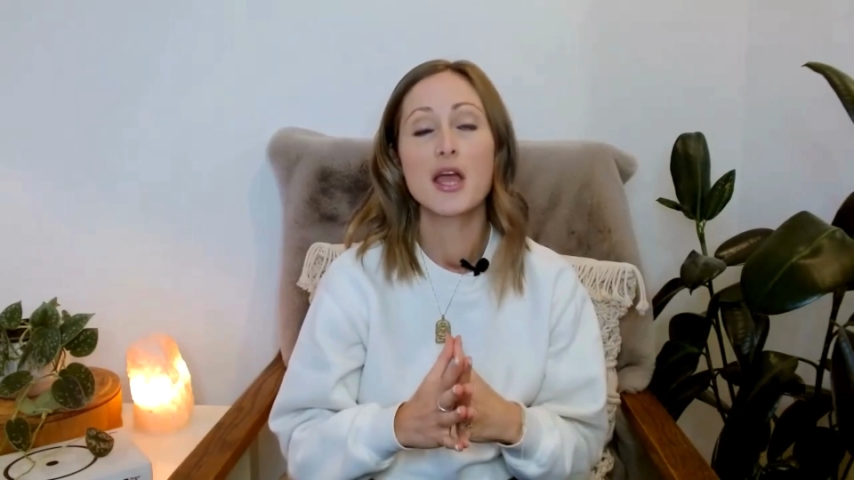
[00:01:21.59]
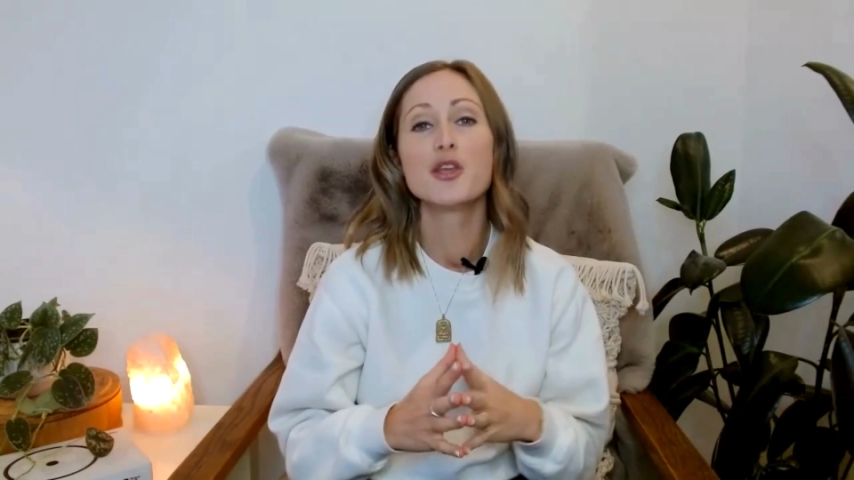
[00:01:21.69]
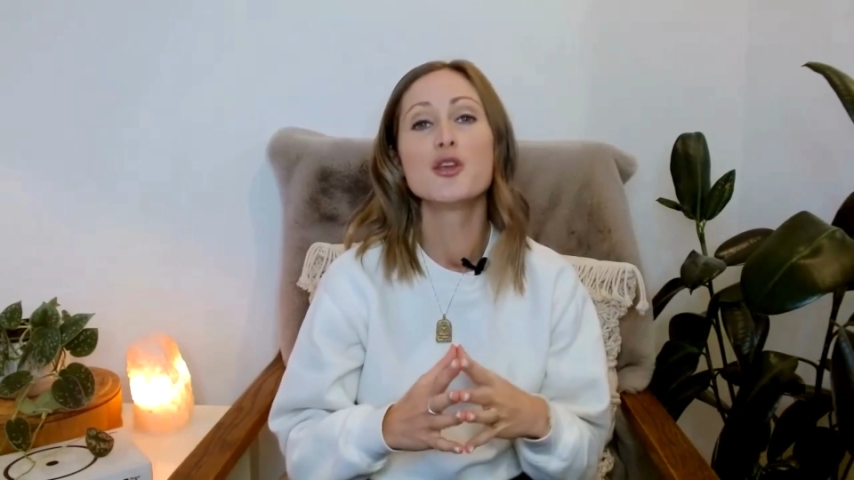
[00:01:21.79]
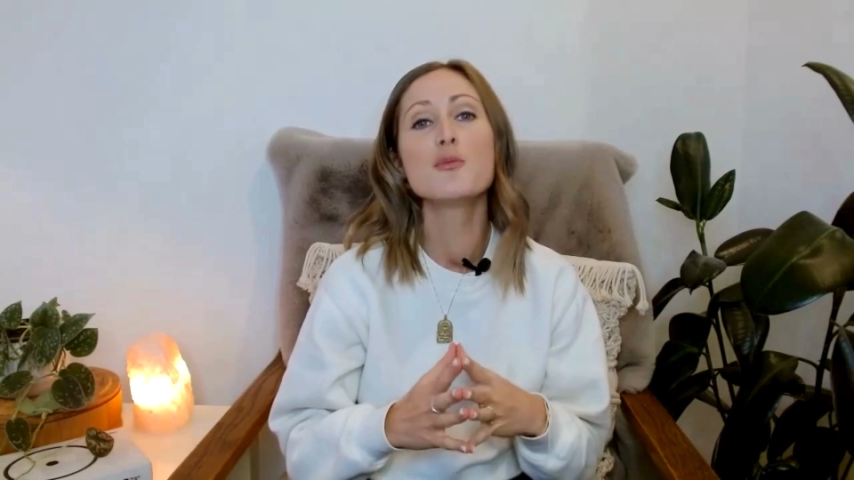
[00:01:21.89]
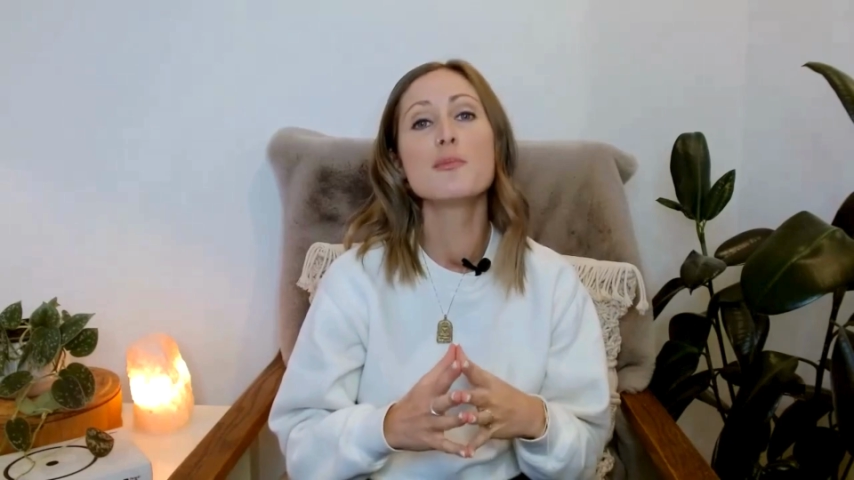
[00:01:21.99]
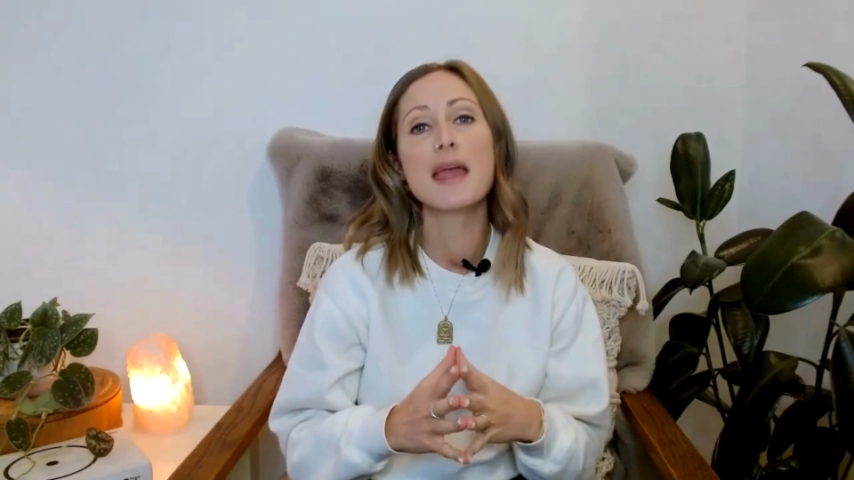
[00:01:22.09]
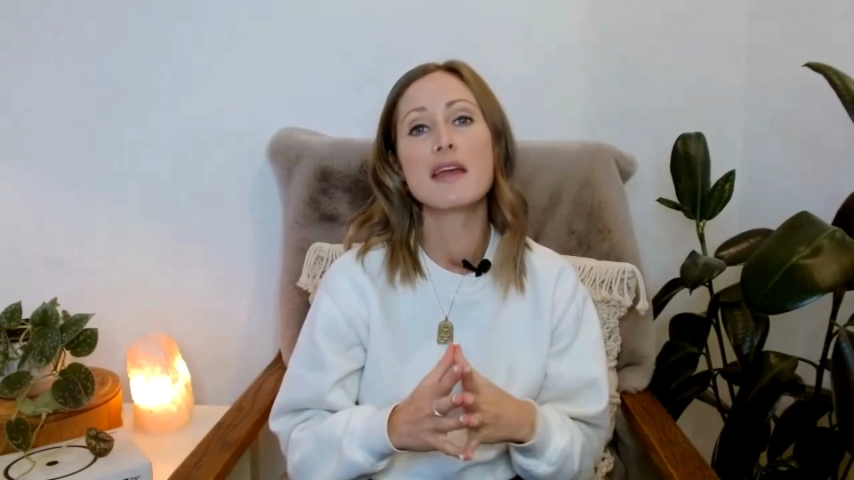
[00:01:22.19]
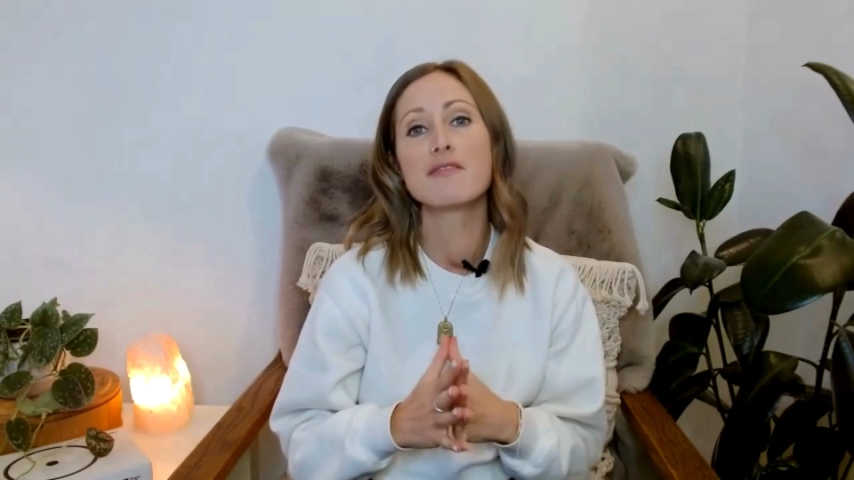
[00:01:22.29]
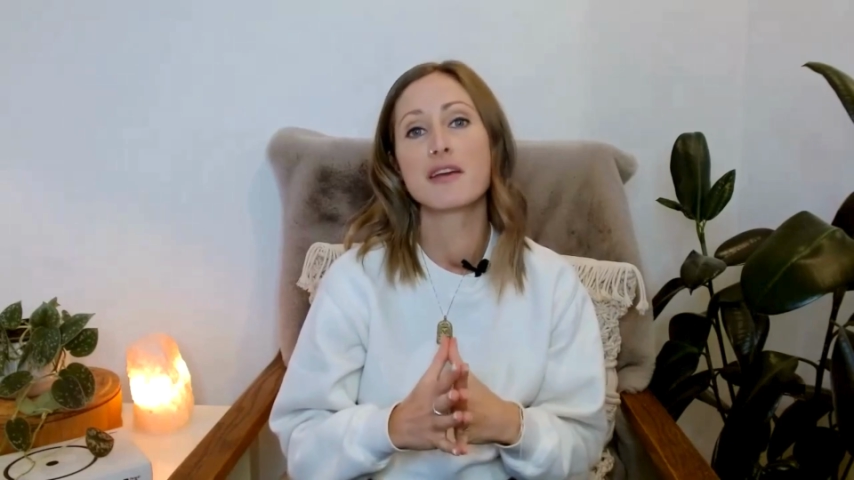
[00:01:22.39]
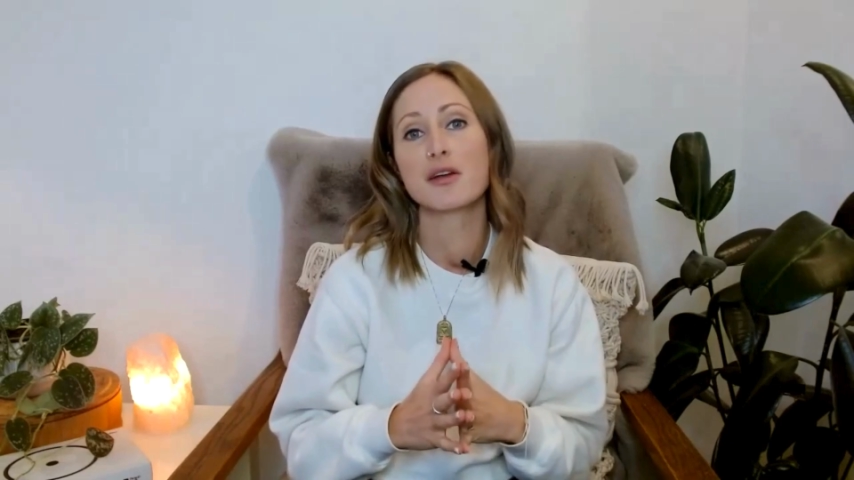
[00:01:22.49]
you
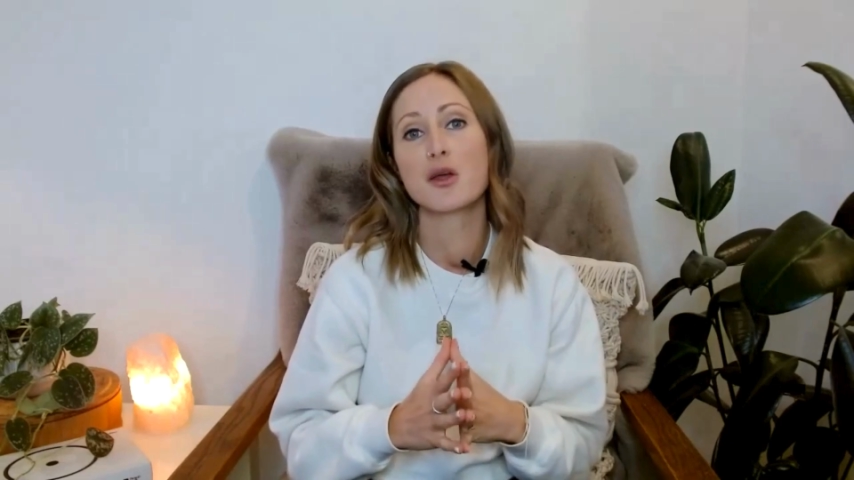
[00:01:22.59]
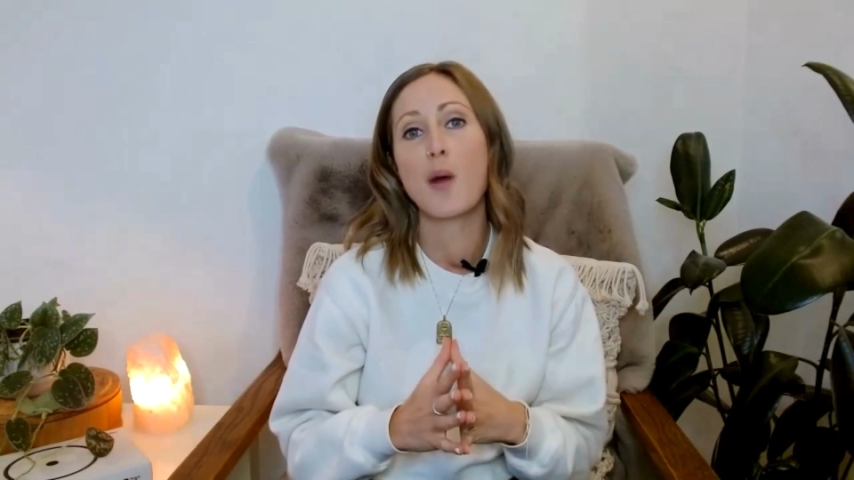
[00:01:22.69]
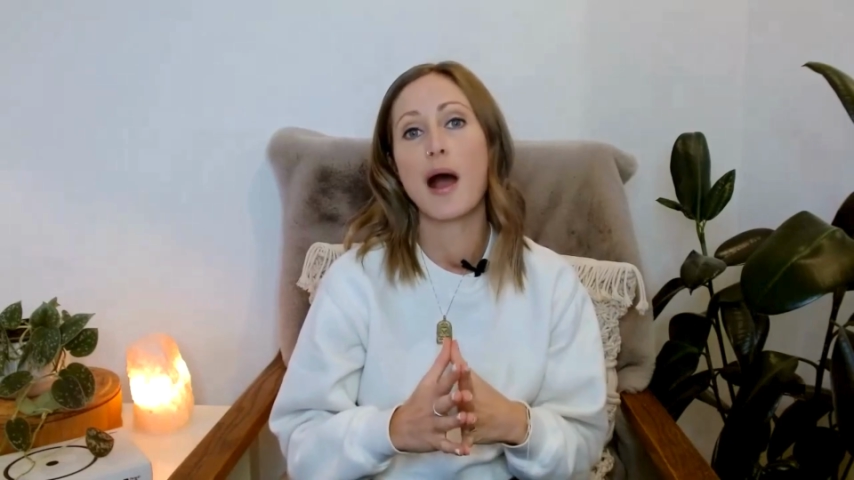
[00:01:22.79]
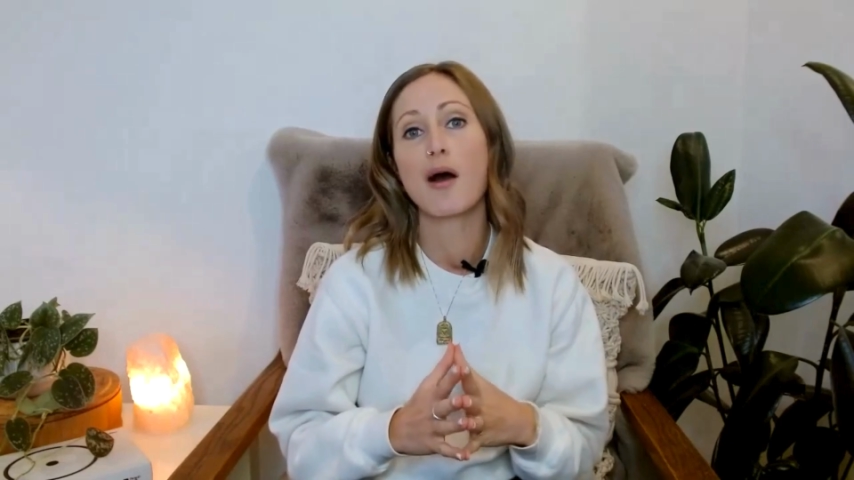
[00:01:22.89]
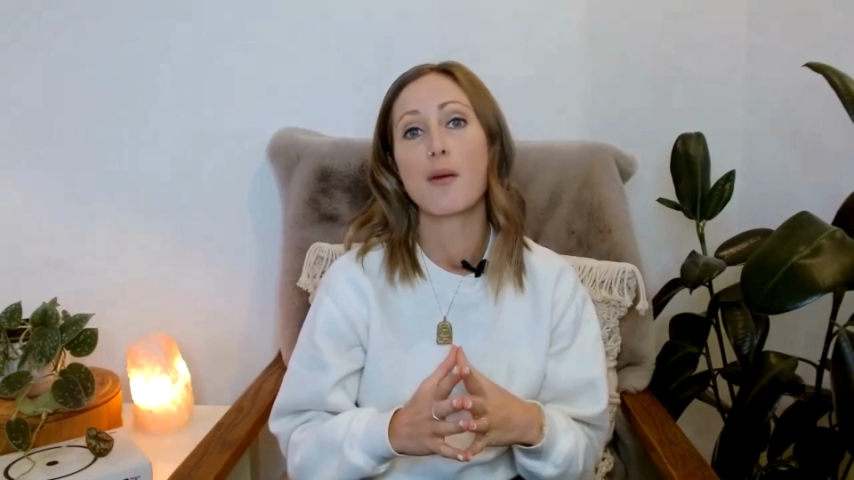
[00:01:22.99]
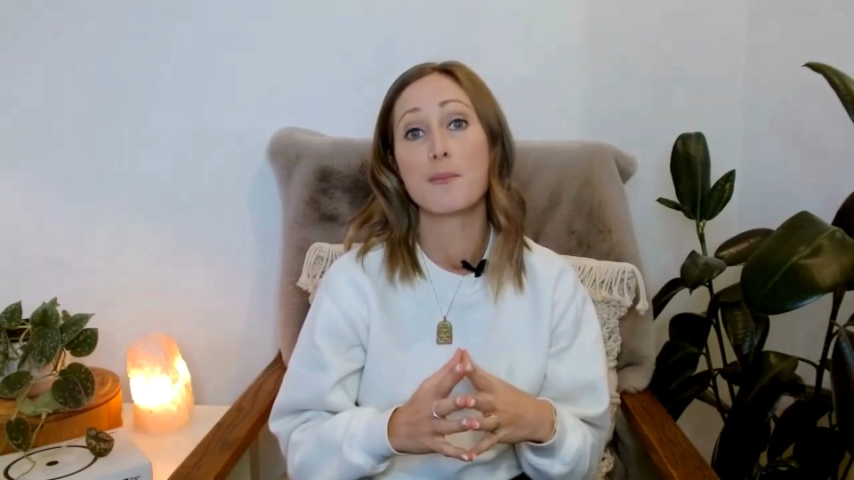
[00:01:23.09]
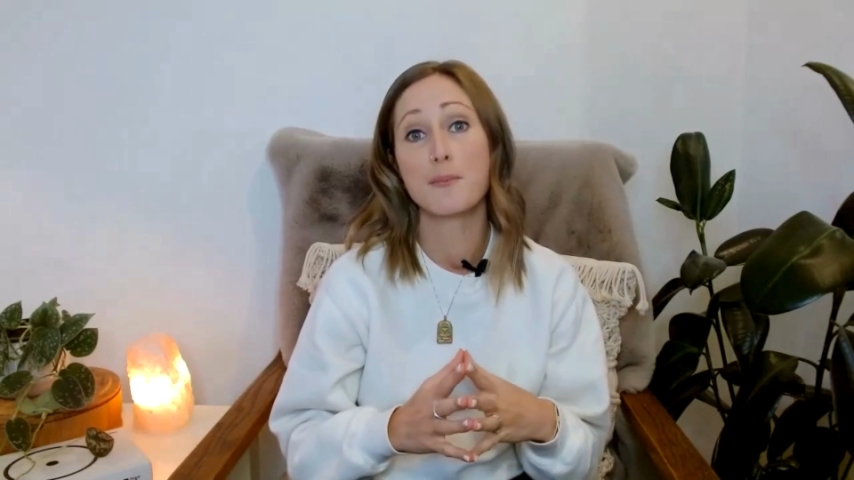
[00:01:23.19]
may very well